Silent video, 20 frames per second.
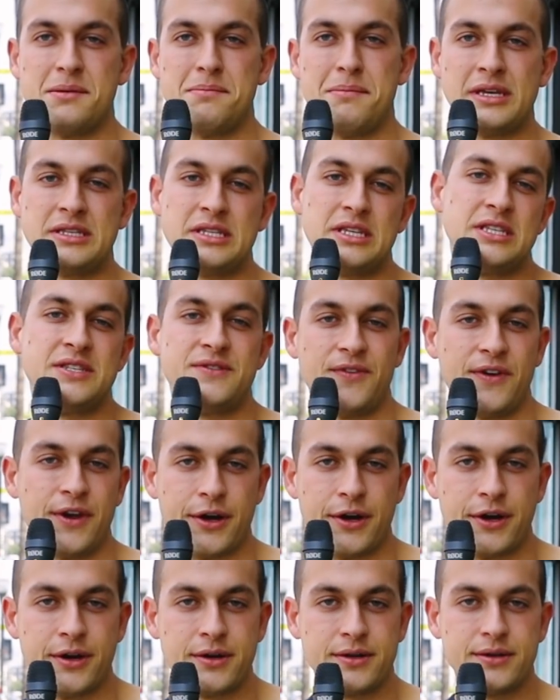the
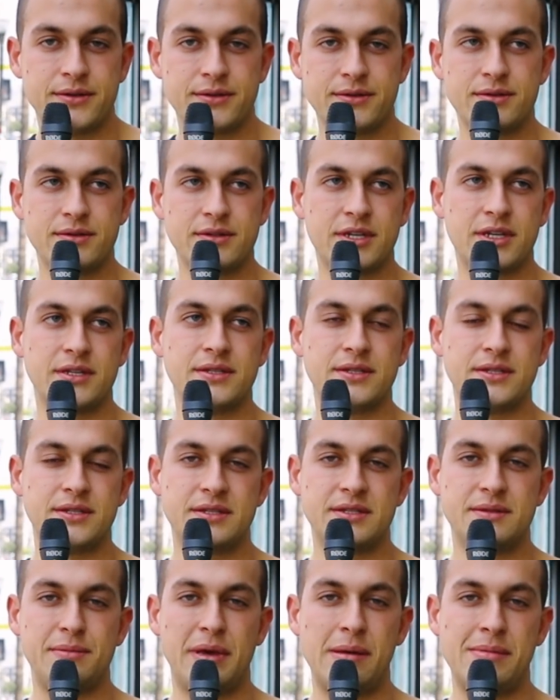mesosphere,
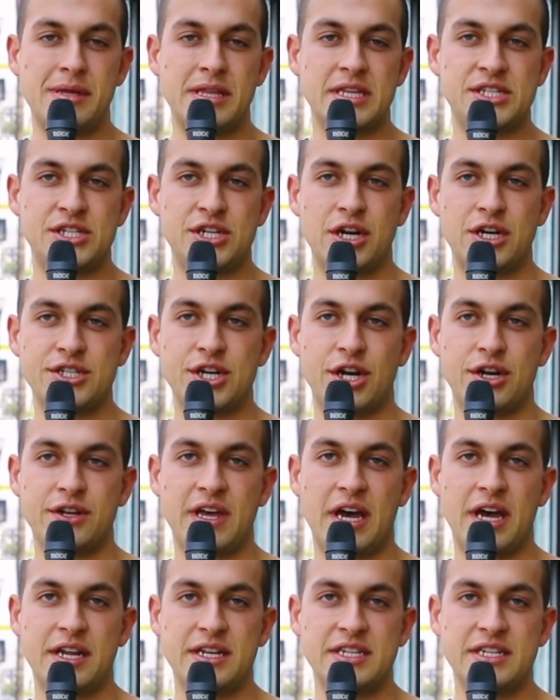because maybe the stars aren't that